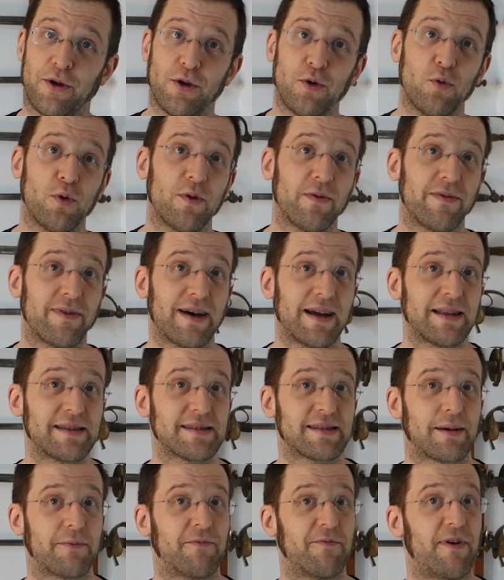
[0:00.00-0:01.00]
you will find
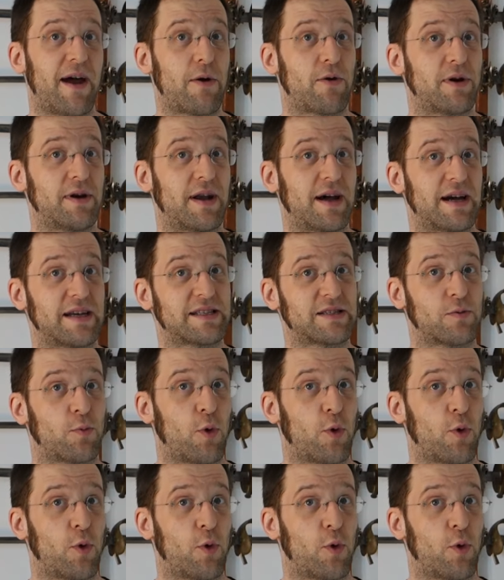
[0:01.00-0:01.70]
some very nice